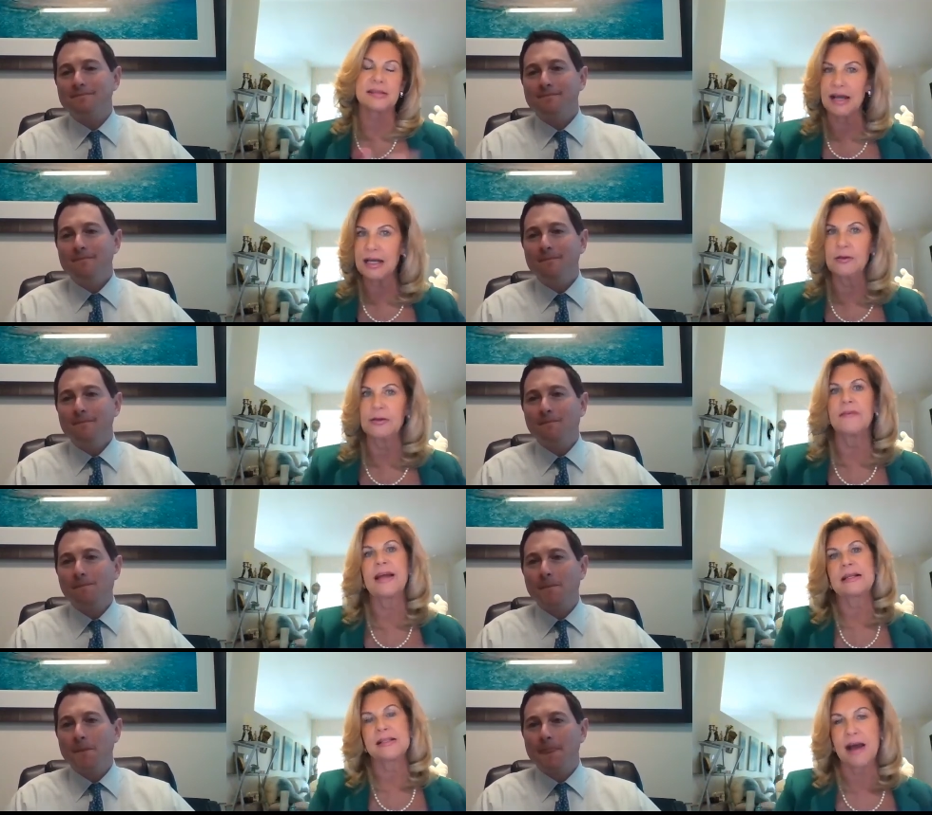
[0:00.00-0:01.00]
Speaker 1: cycle of
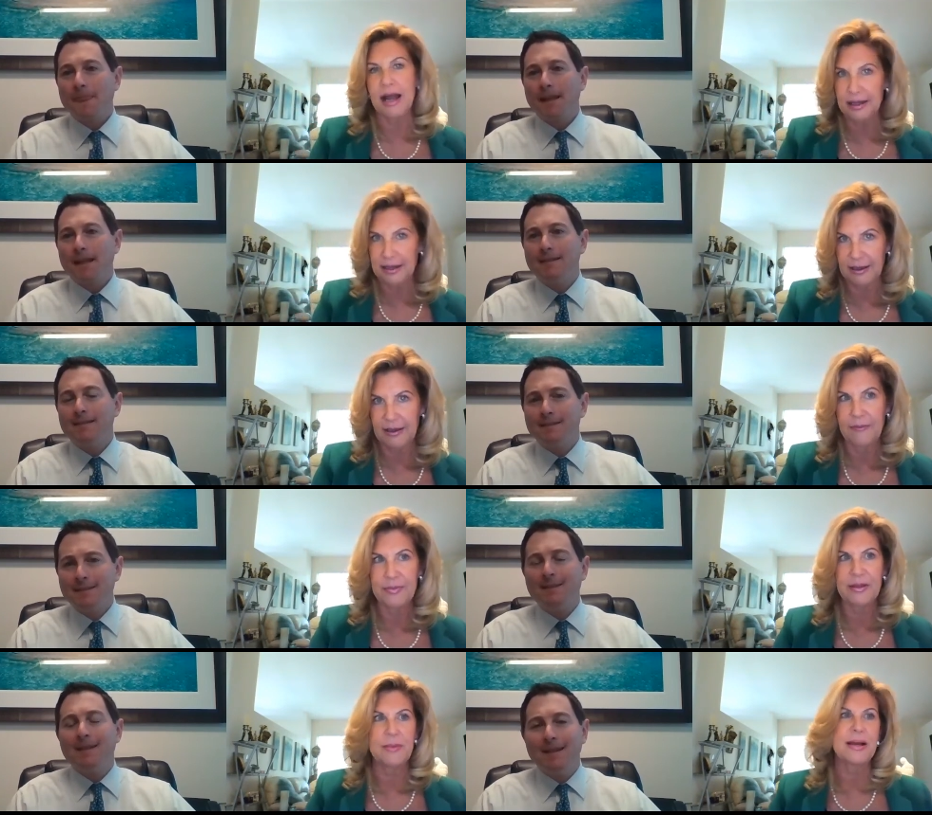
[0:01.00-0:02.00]
anxiety.
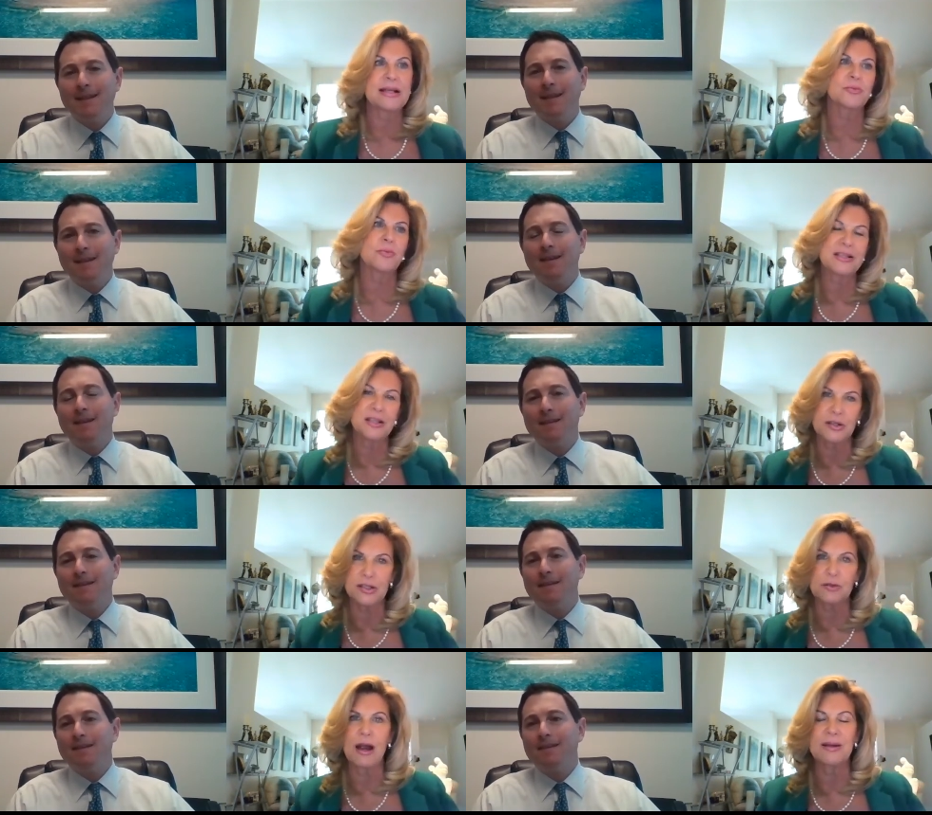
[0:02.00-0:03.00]
And the best way to
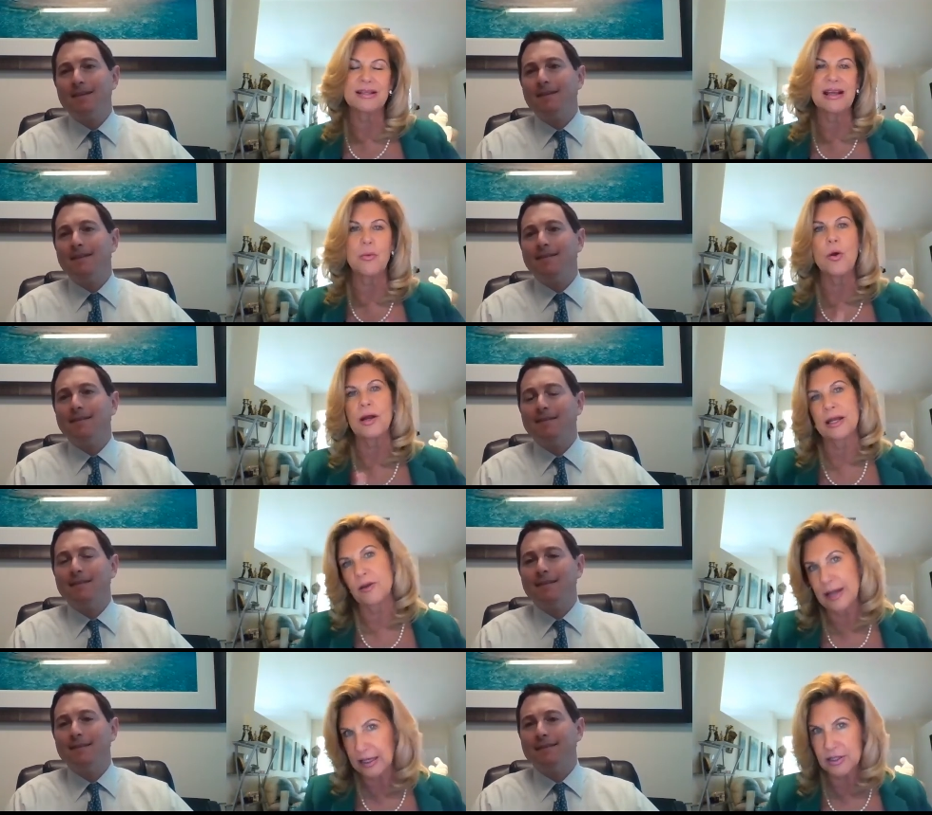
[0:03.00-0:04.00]
describe it is that walking
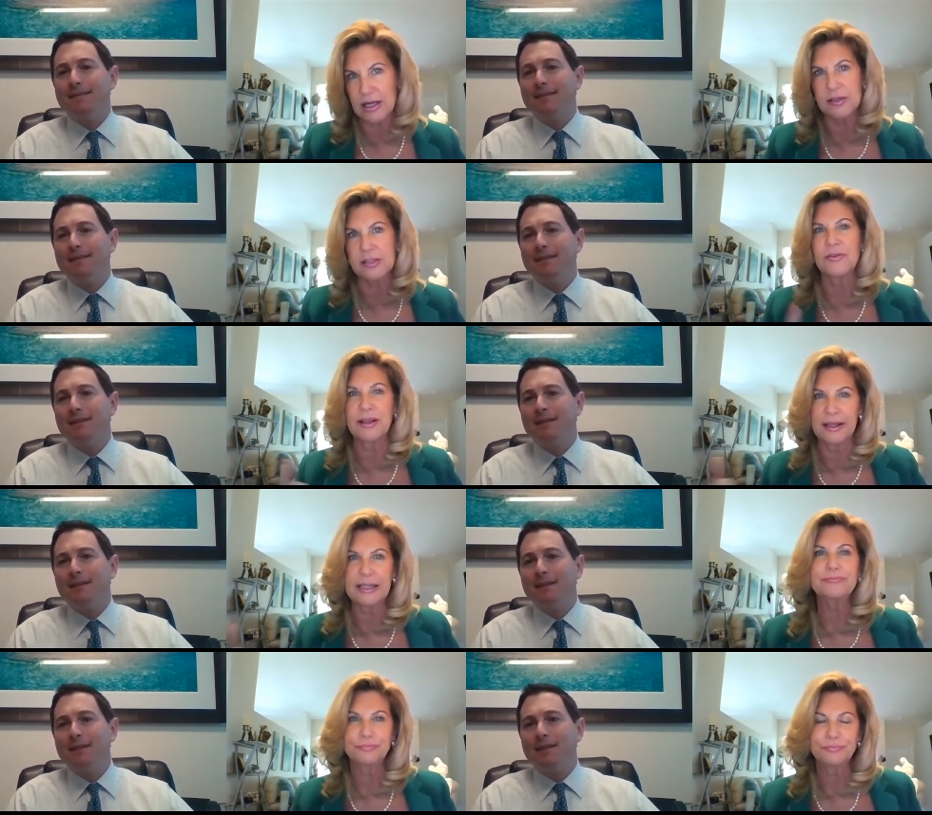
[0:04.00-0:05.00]
on eggshells
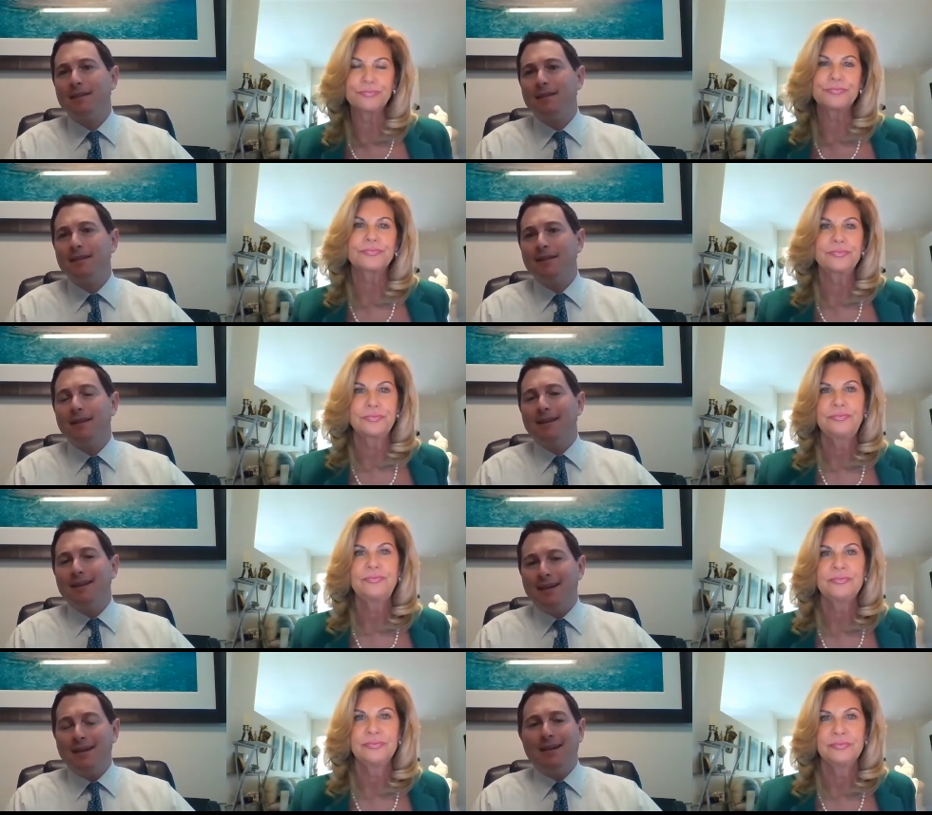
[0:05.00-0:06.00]
feeling.
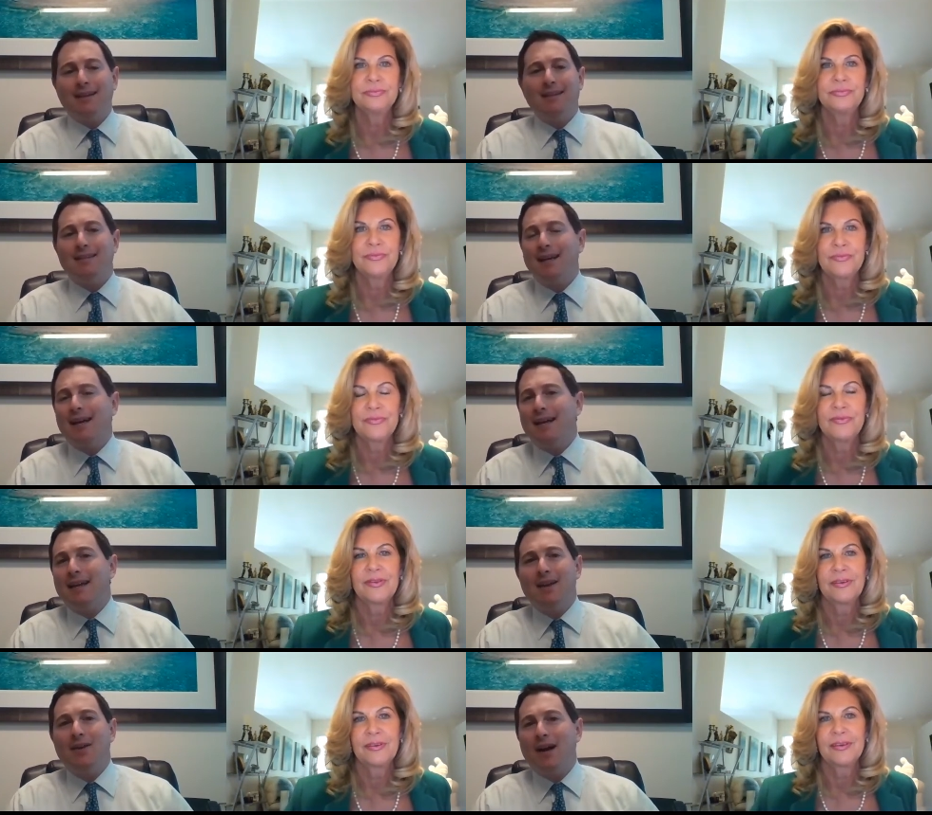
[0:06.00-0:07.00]
Speaker 2: Uh, that's
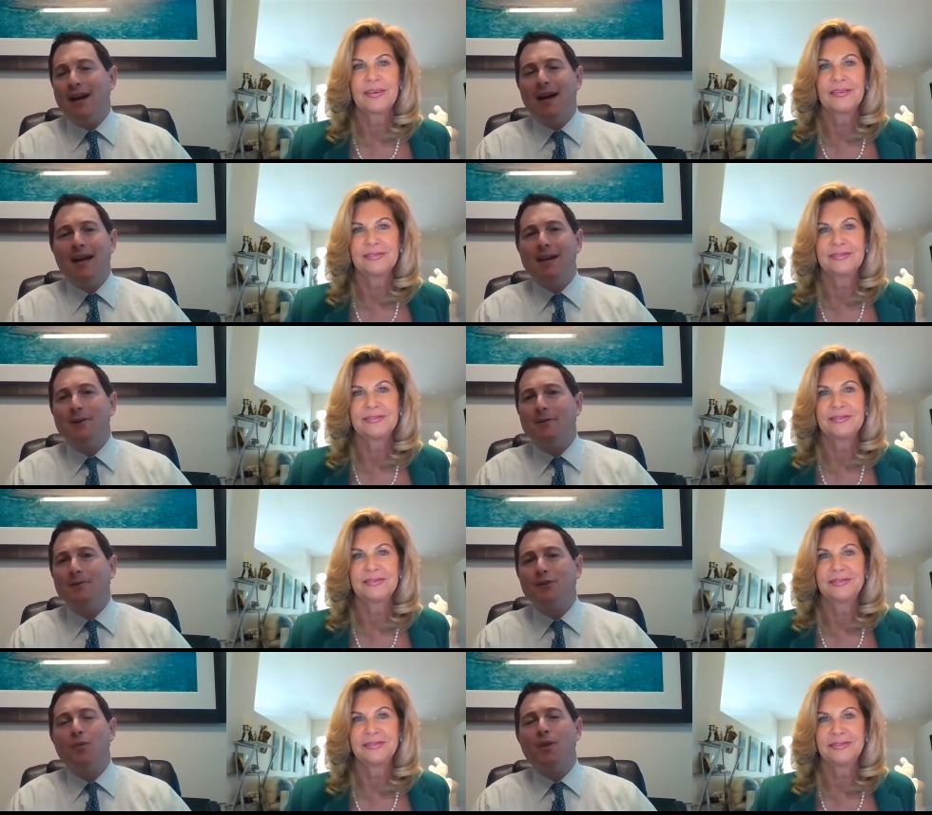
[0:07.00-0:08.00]
uh, you know I, I,
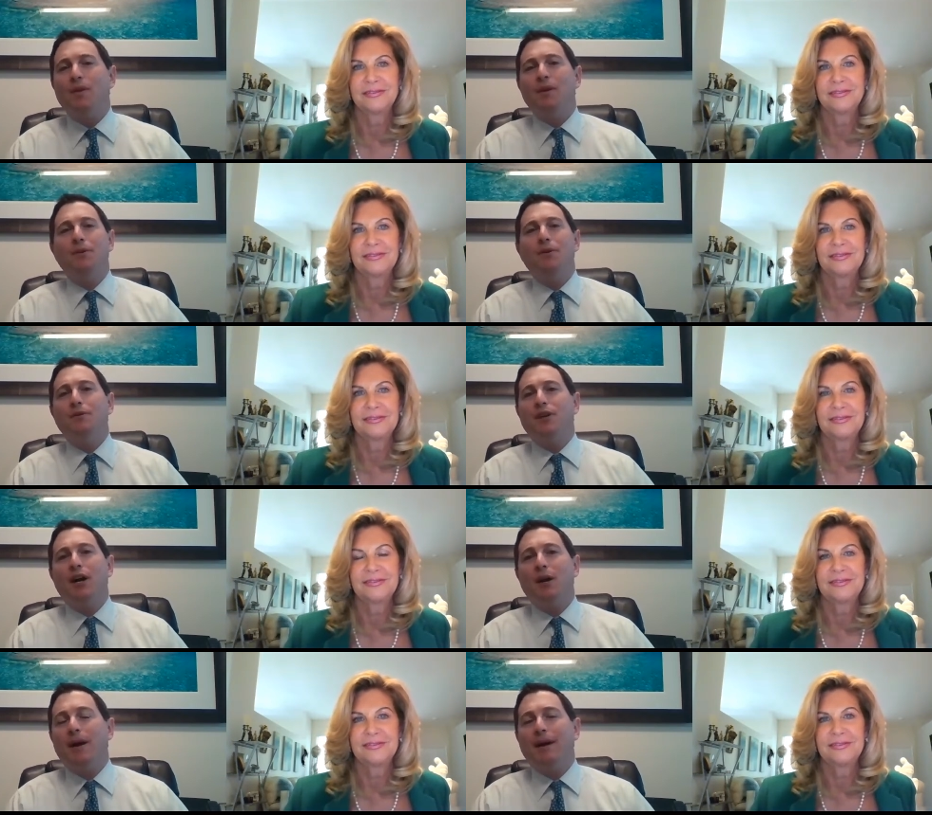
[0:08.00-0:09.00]
hear so many people who
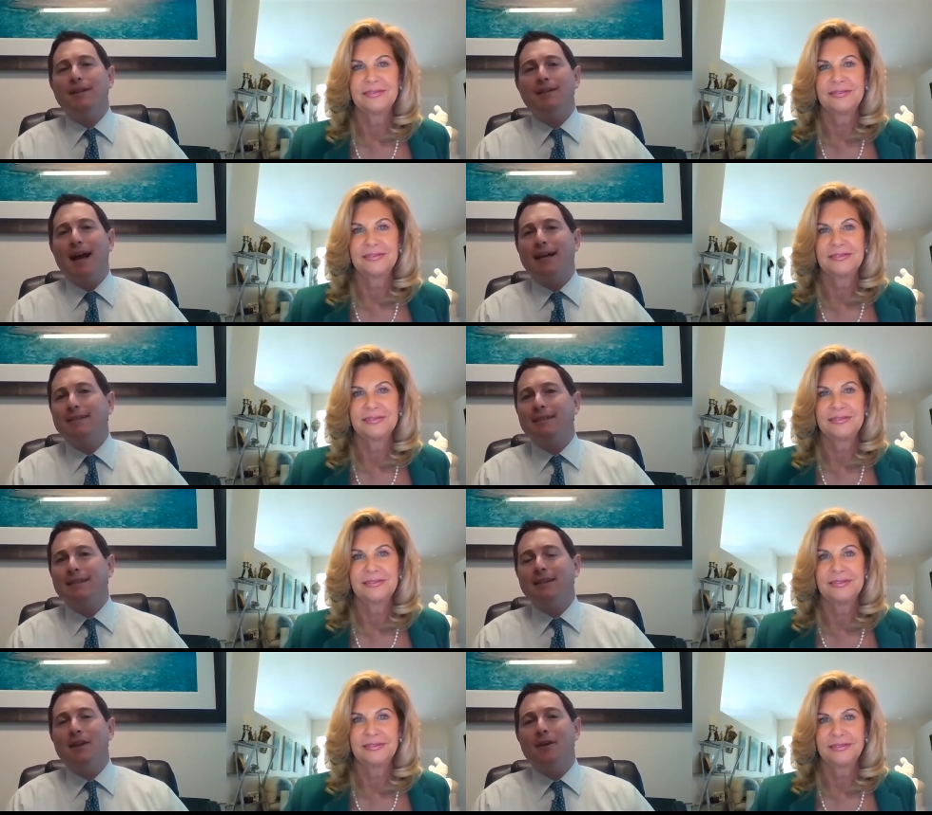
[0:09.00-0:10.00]
talk about
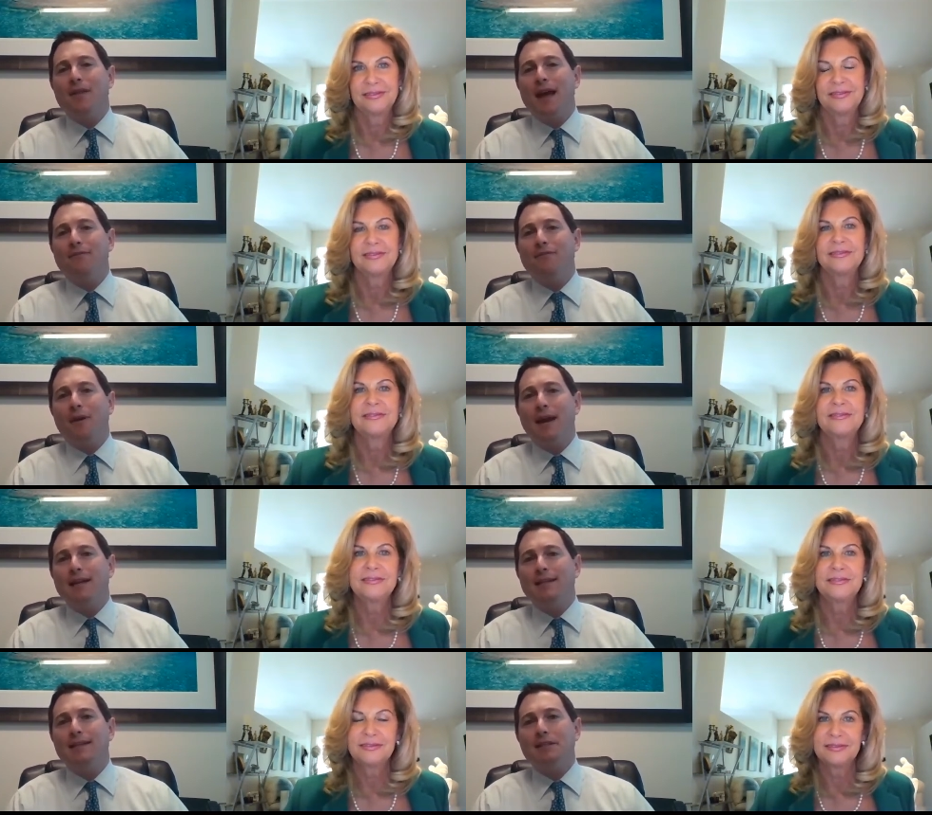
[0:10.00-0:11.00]
exactly you know that
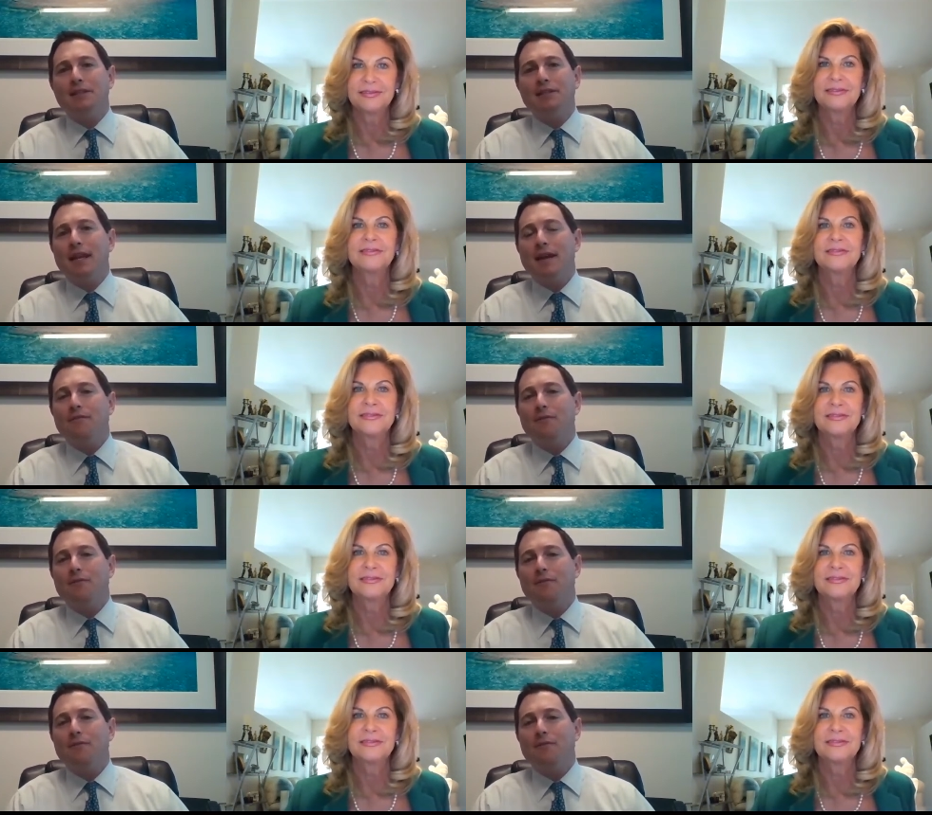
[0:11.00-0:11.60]
phrase is just, they